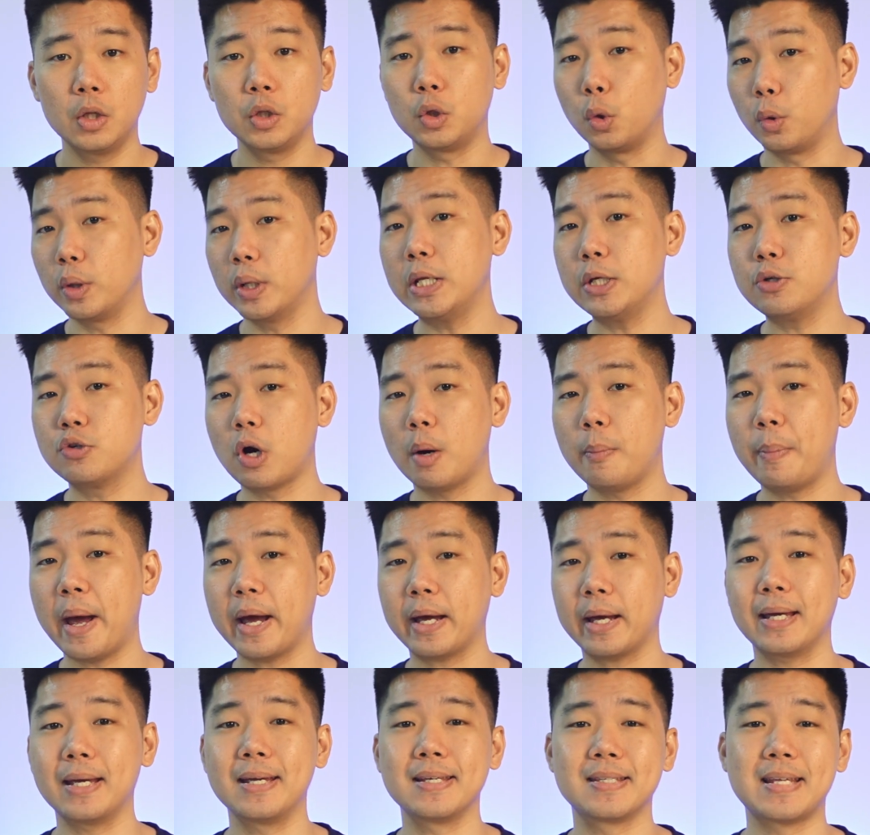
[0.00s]
The only
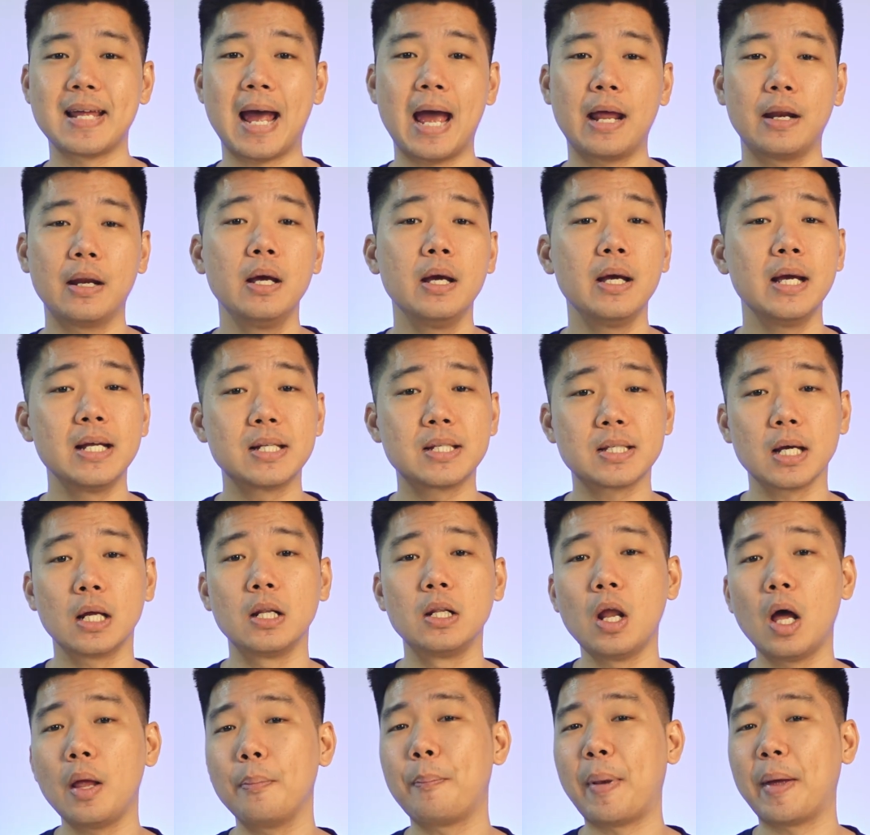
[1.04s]
drawback is that it's a lot